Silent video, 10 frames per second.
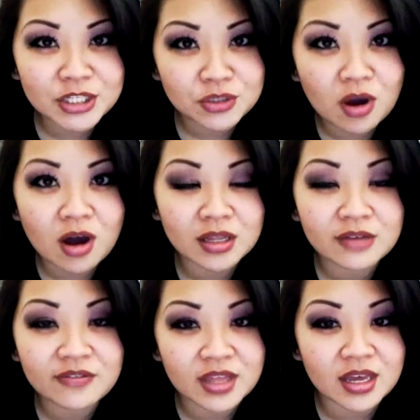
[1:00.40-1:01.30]
to all
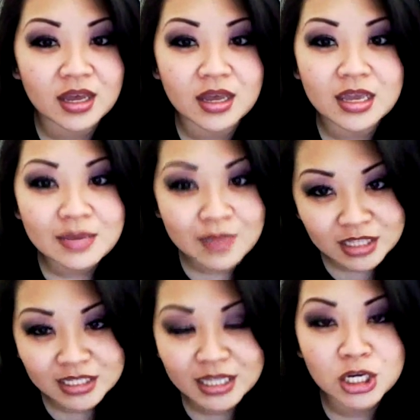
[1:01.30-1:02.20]
of the
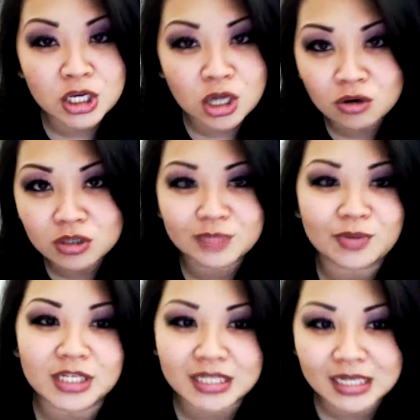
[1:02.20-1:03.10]
emails and the notes
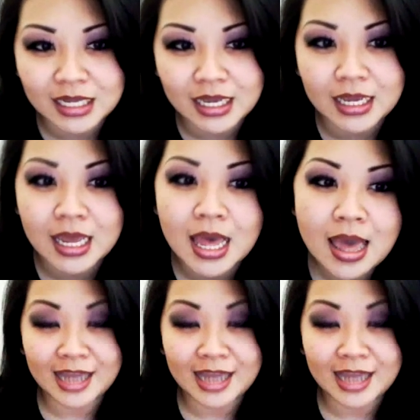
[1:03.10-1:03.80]
personally.